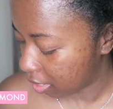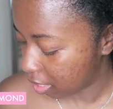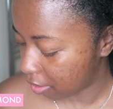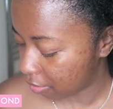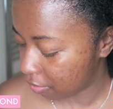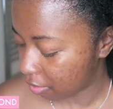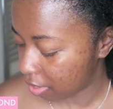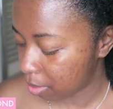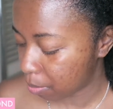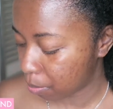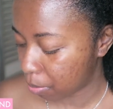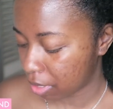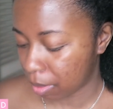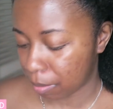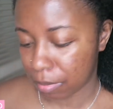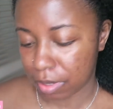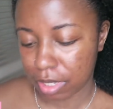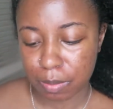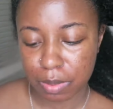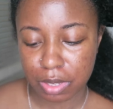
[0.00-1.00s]
the first product
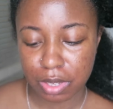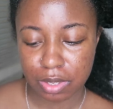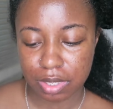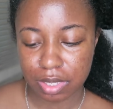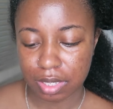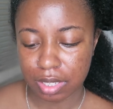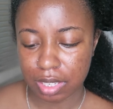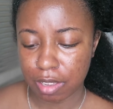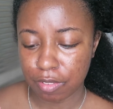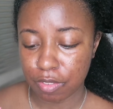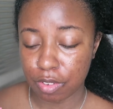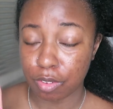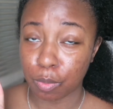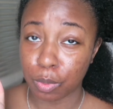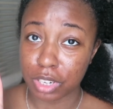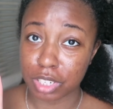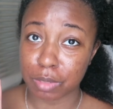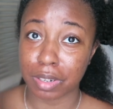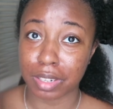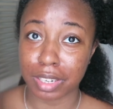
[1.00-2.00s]
I'm going to be using, if you've
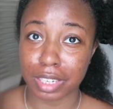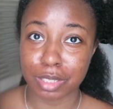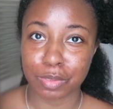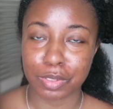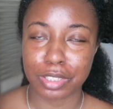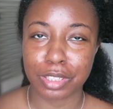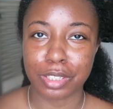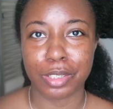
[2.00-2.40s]
watched my last video,